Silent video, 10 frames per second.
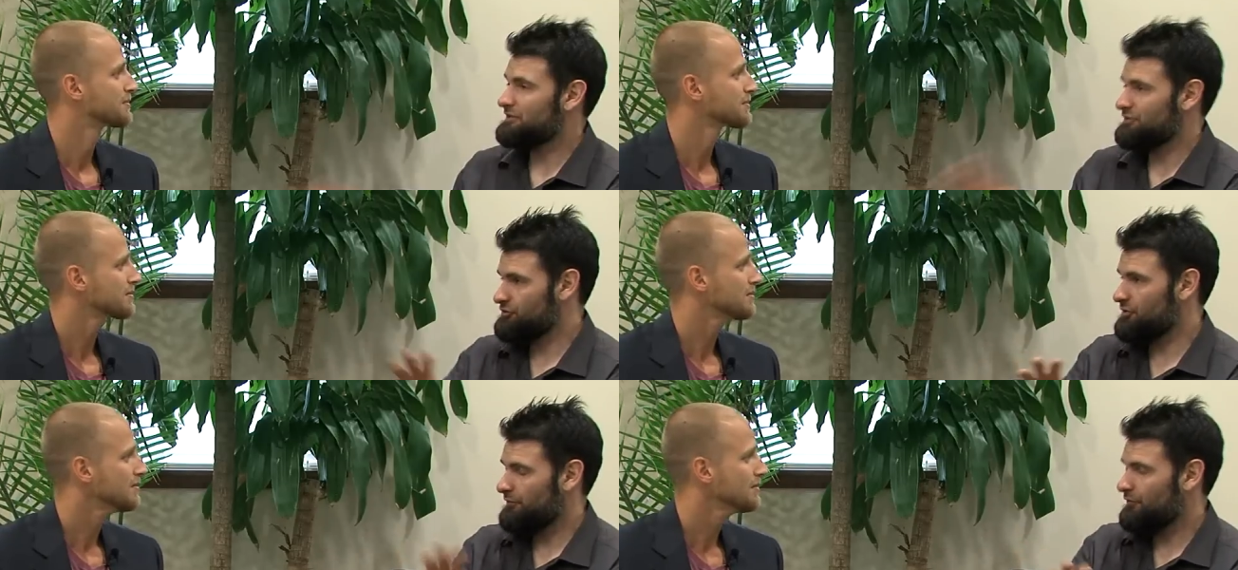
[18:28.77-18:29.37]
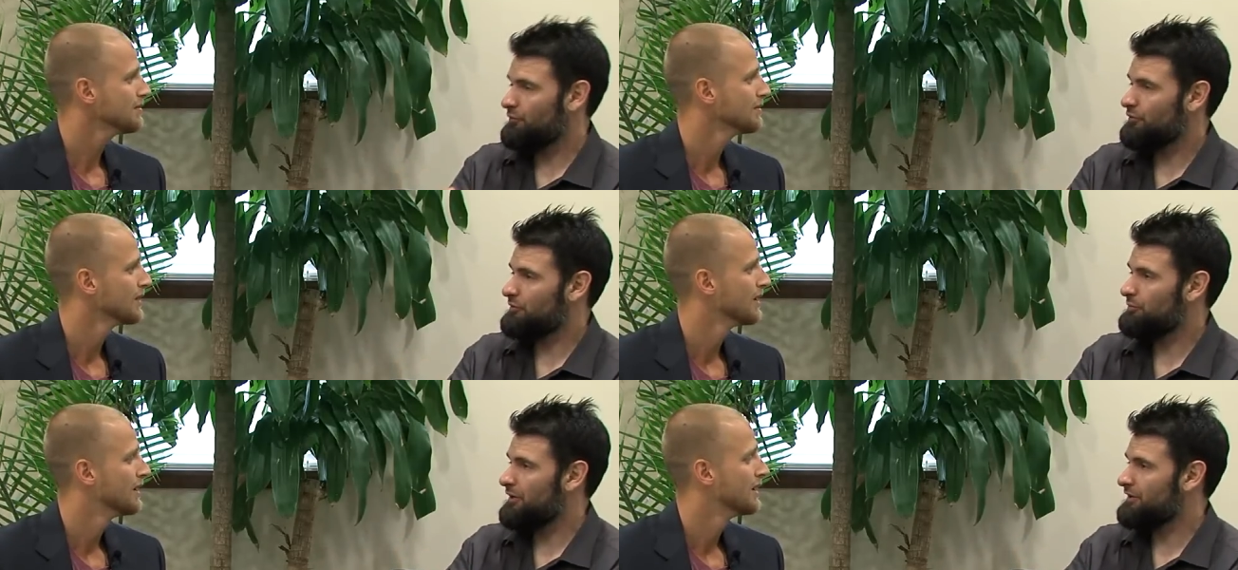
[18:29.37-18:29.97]
Speaker 1: us in short, before we go
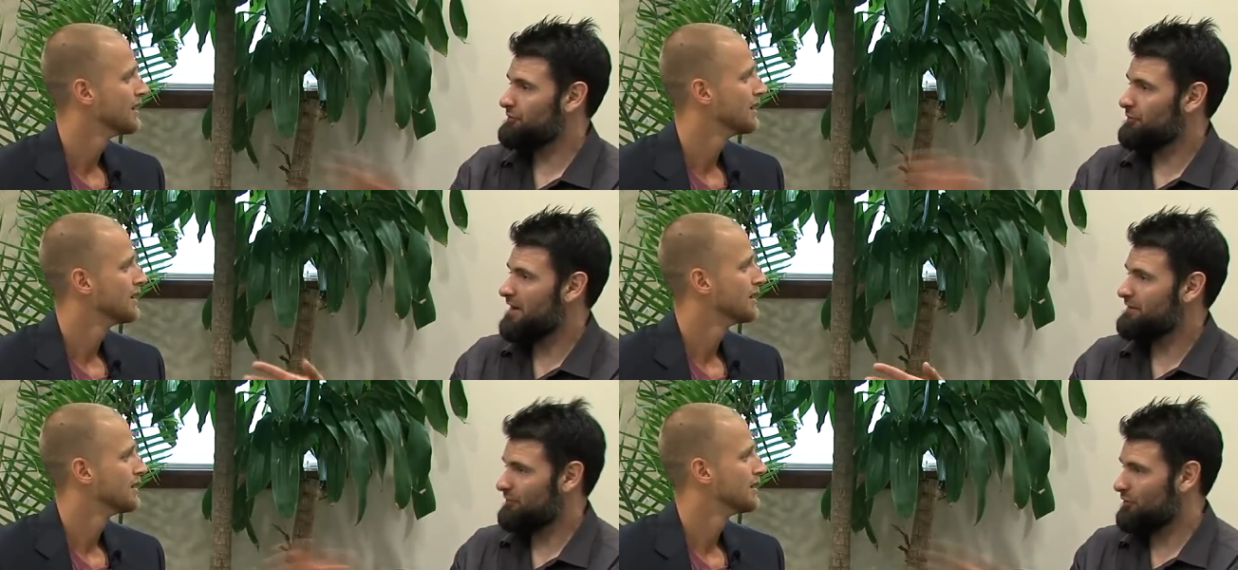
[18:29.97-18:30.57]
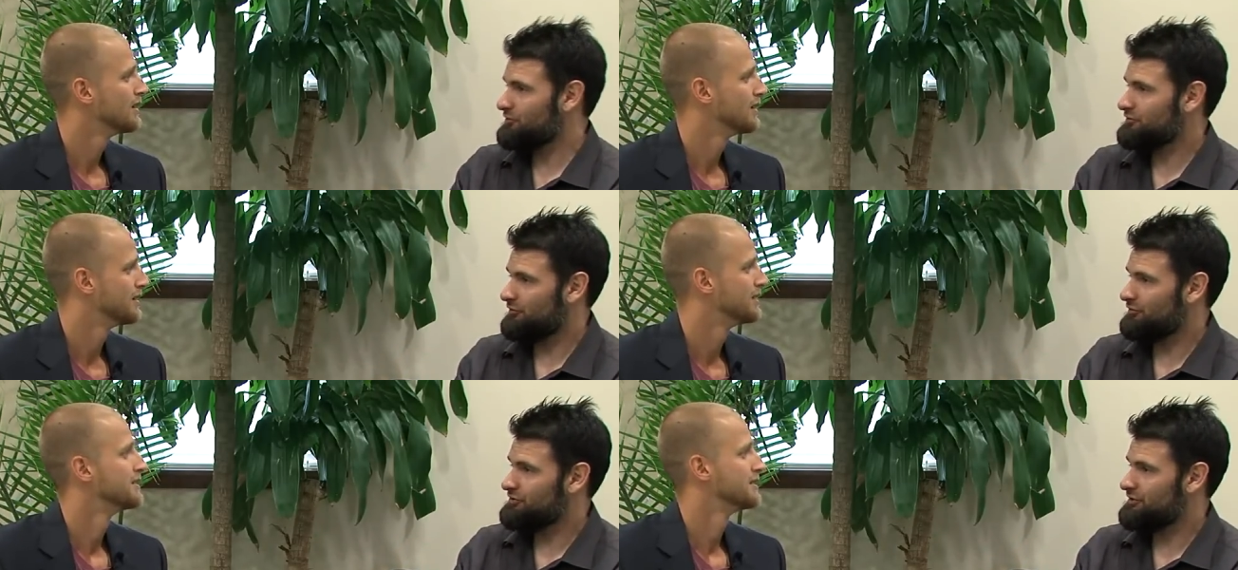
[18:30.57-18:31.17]
to break, your wife
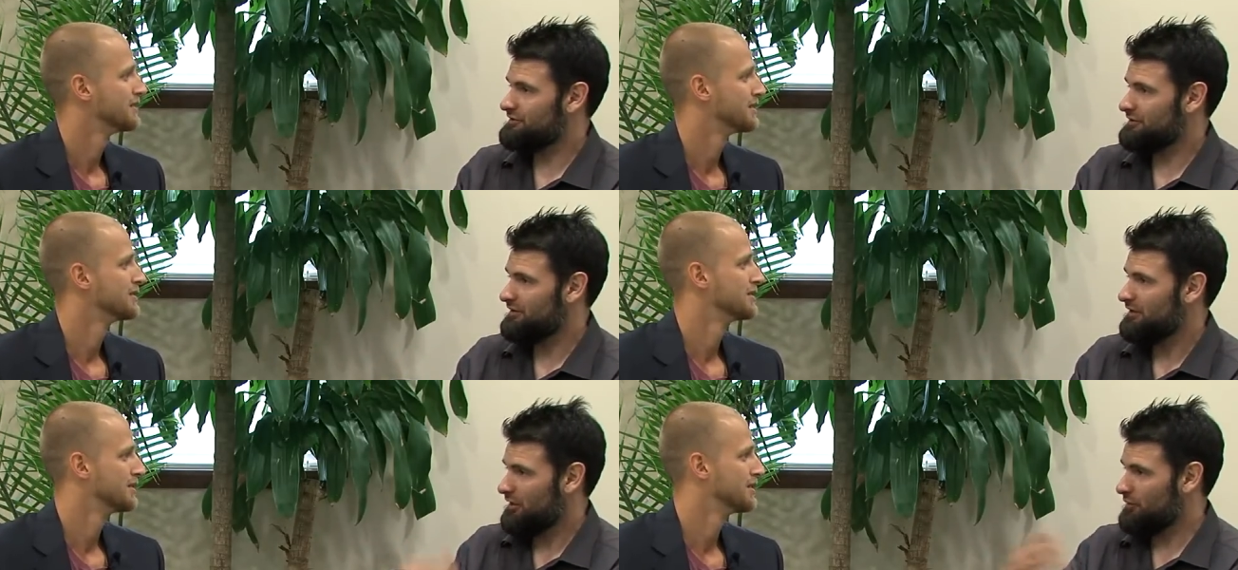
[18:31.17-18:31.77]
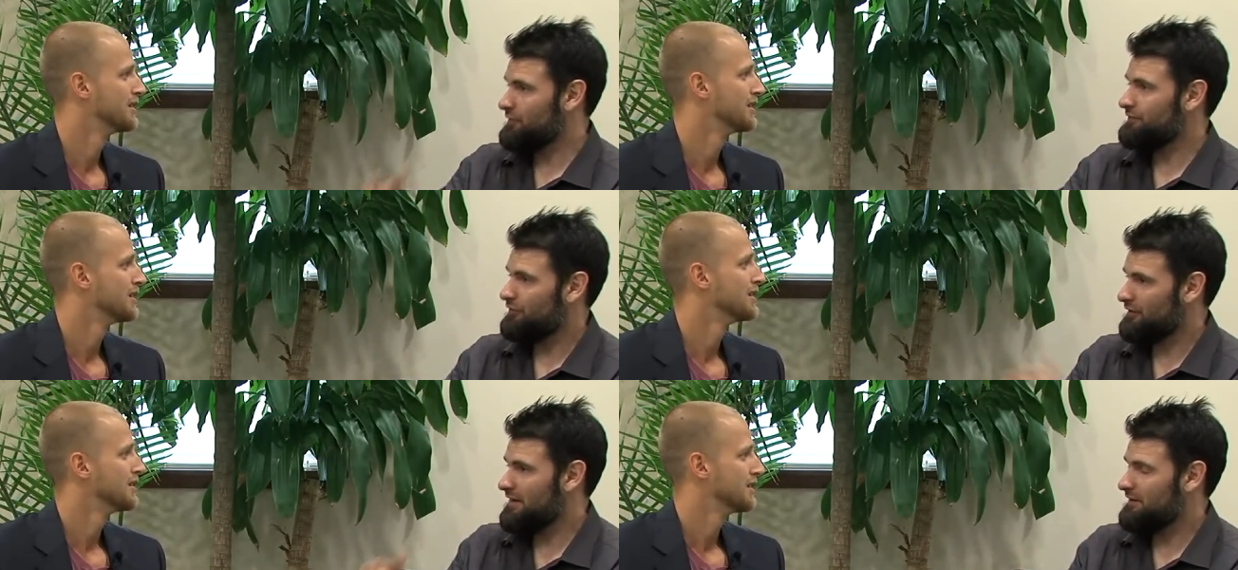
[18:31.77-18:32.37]
also, she's a, a
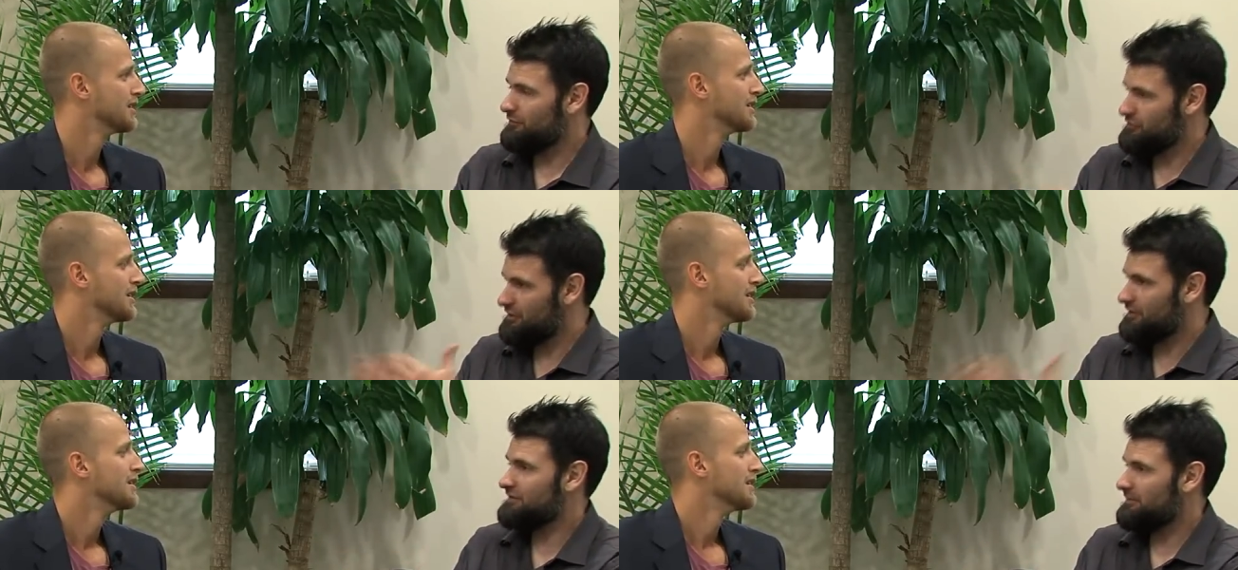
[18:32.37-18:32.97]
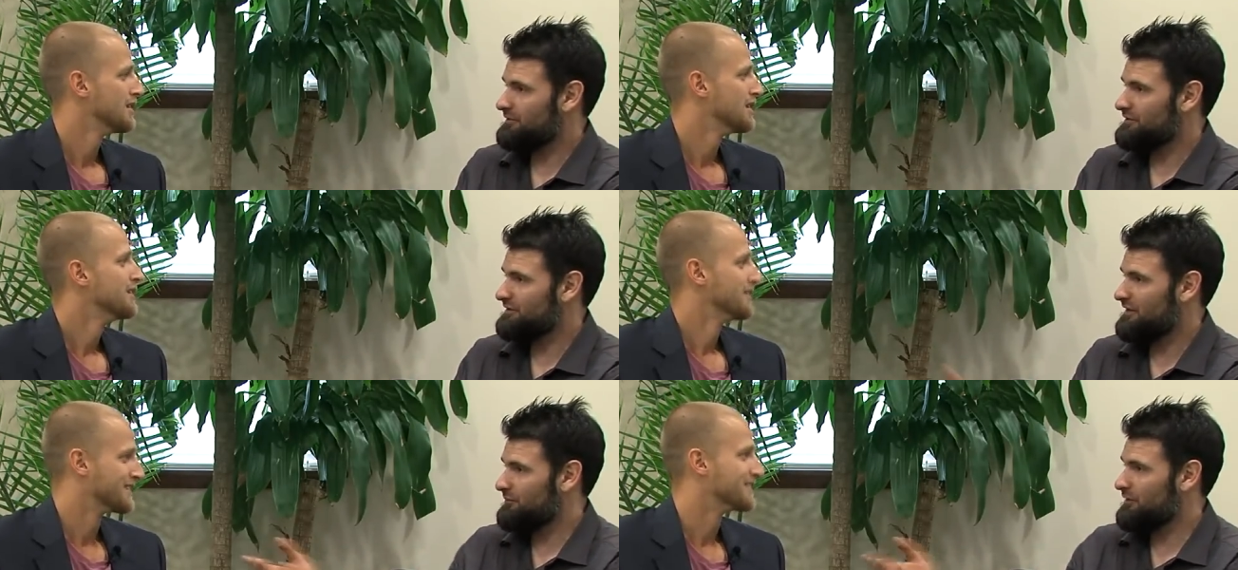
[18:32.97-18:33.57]
revert, a convert. She accepted
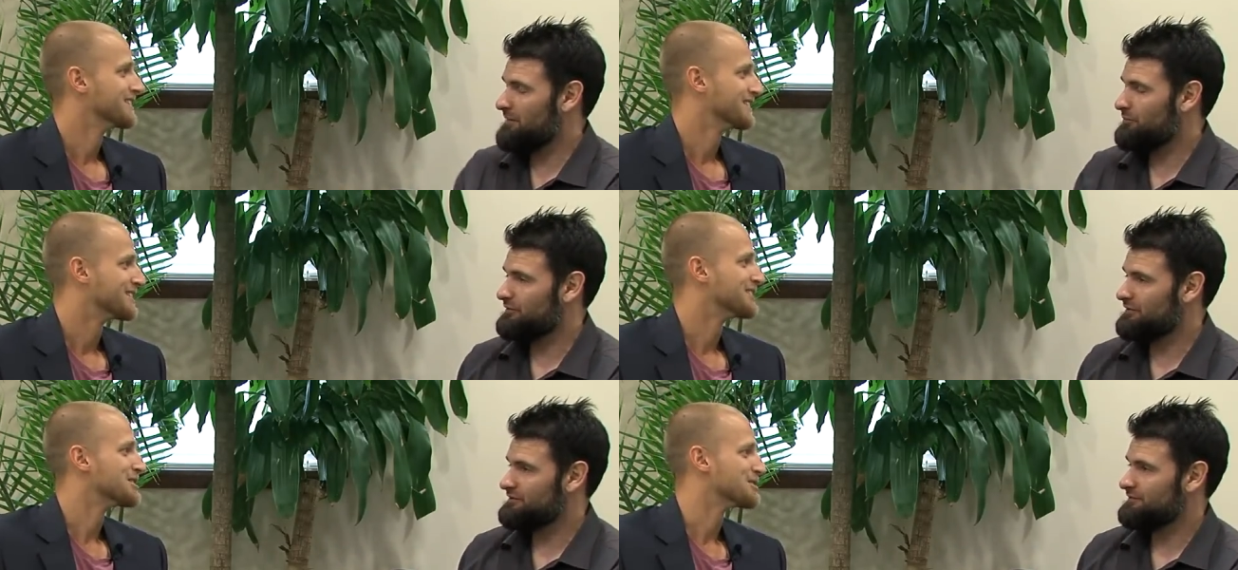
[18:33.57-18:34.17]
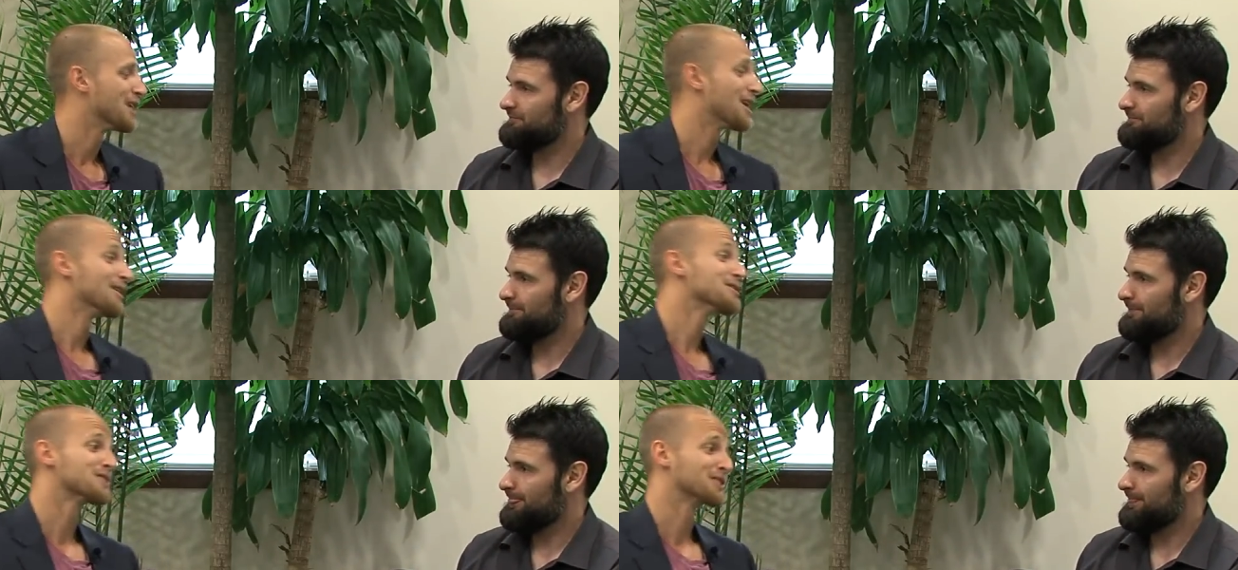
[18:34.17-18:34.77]
Islam. What happened with this?
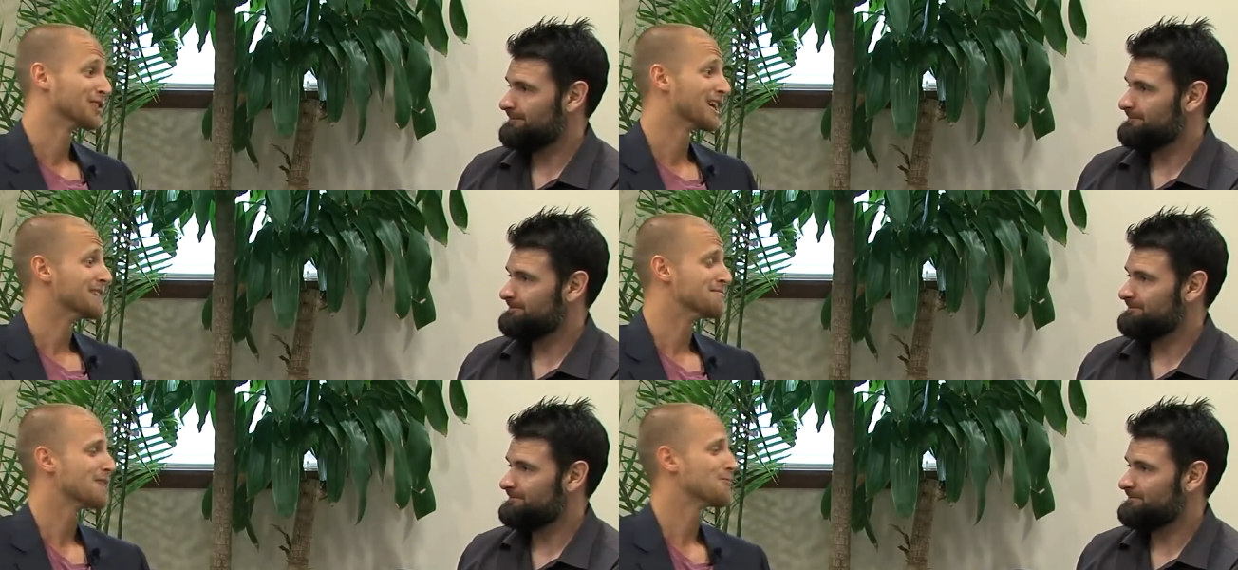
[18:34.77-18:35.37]
Speaker 2: Yeah, this is great. My